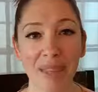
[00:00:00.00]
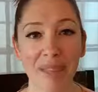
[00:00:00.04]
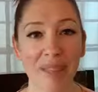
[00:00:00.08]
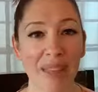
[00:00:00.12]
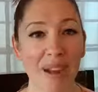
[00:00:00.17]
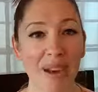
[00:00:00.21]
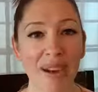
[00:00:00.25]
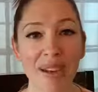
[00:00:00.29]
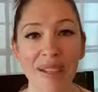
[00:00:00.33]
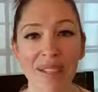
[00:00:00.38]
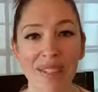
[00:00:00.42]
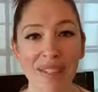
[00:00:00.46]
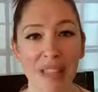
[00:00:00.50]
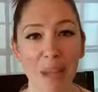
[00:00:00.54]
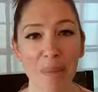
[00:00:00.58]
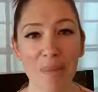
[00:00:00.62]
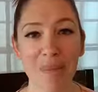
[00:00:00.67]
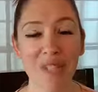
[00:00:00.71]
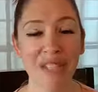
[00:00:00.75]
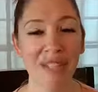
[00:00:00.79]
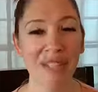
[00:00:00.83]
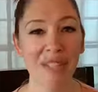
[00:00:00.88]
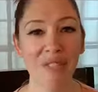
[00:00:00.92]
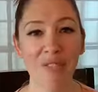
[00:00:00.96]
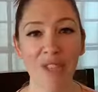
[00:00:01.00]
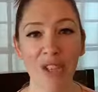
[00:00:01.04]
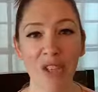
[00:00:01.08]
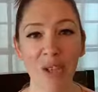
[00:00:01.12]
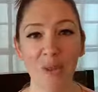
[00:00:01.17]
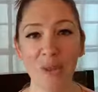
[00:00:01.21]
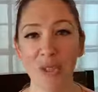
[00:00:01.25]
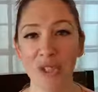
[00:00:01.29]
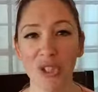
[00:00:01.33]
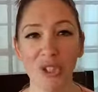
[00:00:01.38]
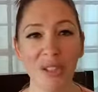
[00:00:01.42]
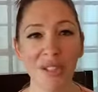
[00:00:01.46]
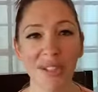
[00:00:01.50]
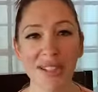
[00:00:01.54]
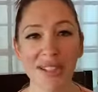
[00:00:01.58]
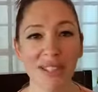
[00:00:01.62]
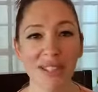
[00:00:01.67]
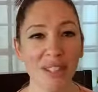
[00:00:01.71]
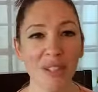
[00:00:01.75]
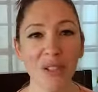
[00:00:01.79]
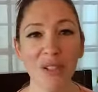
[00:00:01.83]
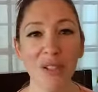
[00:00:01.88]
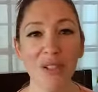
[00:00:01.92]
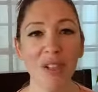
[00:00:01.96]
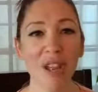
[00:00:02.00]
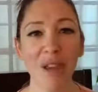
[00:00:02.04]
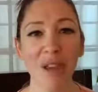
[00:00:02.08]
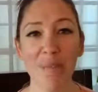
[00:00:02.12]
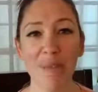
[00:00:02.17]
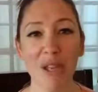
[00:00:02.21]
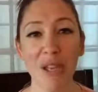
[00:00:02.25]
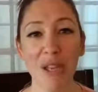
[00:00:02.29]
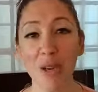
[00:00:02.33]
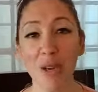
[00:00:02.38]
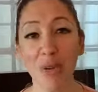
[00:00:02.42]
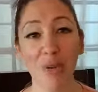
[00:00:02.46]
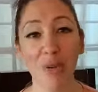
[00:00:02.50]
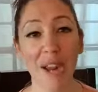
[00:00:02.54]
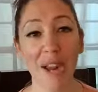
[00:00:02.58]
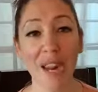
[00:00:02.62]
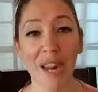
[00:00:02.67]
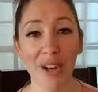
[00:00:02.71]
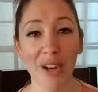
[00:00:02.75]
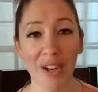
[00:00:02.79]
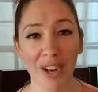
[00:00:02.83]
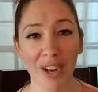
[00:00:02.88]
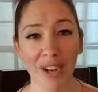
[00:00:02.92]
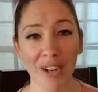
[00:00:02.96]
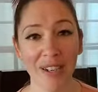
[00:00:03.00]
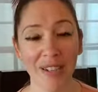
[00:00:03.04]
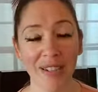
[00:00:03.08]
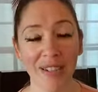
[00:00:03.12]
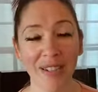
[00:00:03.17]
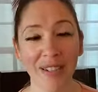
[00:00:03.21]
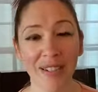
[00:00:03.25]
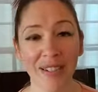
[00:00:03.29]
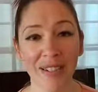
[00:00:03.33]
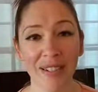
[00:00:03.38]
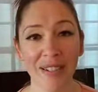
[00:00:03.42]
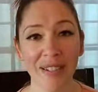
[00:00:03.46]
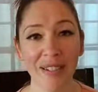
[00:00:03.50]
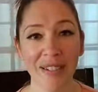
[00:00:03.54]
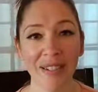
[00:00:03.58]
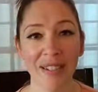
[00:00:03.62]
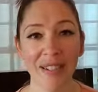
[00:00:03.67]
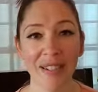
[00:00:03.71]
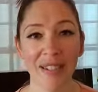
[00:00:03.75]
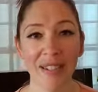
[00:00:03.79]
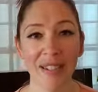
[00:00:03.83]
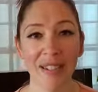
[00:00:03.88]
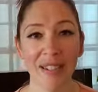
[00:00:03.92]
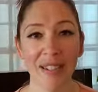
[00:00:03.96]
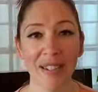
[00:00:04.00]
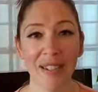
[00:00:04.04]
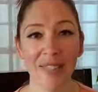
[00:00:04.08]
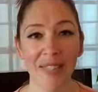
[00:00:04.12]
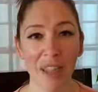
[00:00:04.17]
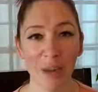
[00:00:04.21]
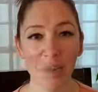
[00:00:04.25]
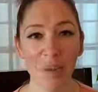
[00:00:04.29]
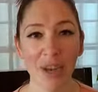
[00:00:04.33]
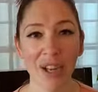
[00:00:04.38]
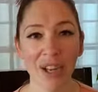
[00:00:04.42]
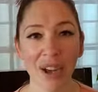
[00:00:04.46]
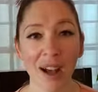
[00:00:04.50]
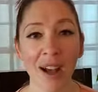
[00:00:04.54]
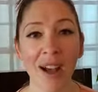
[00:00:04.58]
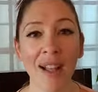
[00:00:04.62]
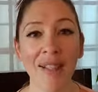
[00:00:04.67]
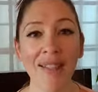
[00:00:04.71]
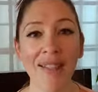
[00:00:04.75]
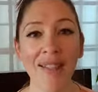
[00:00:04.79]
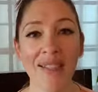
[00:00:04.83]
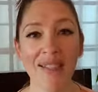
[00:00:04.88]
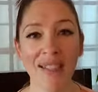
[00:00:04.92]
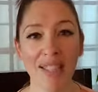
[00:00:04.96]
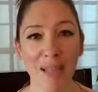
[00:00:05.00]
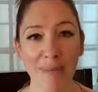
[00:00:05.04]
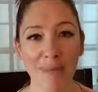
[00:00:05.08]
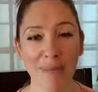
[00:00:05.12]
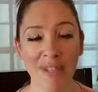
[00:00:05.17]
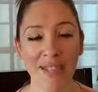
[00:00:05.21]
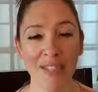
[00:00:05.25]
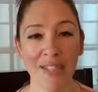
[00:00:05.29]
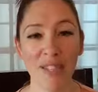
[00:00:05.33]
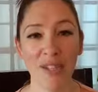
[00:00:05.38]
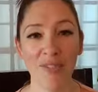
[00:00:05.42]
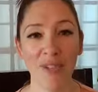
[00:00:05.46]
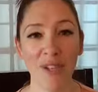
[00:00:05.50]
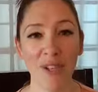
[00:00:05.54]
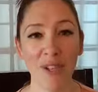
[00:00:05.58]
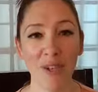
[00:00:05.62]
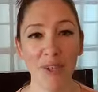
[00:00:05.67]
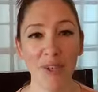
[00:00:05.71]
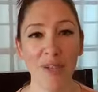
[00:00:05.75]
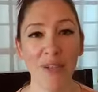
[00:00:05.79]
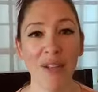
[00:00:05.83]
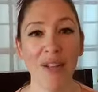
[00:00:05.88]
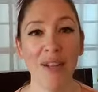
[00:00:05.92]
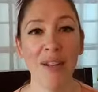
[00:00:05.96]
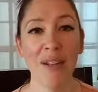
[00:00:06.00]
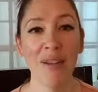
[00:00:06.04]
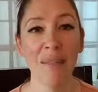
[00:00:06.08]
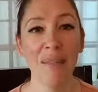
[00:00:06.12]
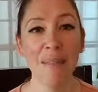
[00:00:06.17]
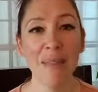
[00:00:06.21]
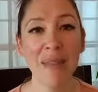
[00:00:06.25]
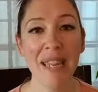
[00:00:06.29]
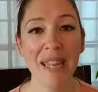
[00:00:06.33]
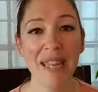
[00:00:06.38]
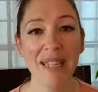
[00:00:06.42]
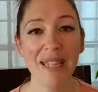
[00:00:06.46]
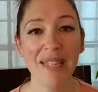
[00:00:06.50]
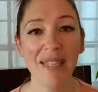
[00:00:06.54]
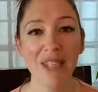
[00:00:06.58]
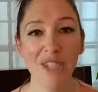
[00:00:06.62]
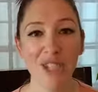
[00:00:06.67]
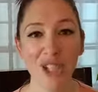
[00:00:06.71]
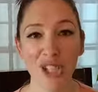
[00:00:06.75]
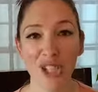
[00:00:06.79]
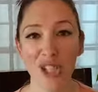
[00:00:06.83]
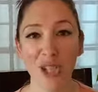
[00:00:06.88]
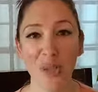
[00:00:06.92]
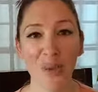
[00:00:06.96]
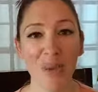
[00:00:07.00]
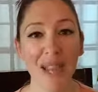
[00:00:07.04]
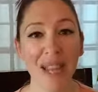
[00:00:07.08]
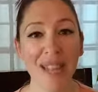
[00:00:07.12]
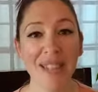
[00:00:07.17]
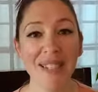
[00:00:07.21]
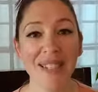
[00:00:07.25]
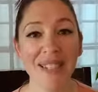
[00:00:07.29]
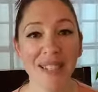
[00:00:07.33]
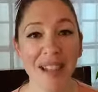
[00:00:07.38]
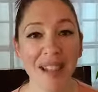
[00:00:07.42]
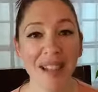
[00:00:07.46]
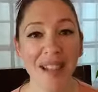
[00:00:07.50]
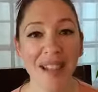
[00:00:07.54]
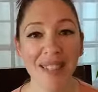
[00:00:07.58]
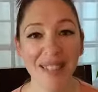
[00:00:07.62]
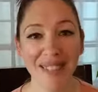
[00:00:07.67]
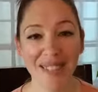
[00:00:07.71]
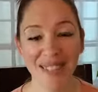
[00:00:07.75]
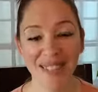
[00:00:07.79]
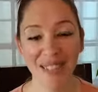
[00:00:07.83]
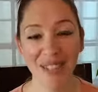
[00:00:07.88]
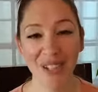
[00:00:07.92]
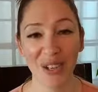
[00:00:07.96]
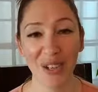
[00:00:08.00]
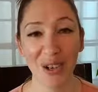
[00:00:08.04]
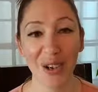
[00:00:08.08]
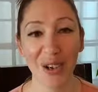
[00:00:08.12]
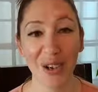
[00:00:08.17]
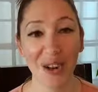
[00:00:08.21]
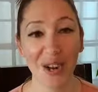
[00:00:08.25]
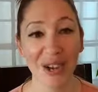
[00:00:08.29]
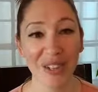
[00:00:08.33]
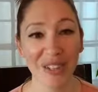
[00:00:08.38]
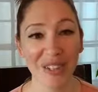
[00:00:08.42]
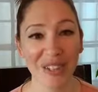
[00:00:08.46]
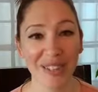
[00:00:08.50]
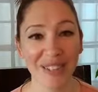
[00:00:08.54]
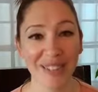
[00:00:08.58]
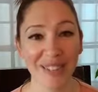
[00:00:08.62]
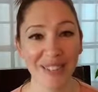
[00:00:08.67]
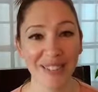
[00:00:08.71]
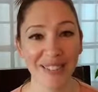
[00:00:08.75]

their acceptance of you should still not be greater than what God's acceptance of you means to you and does in your heart.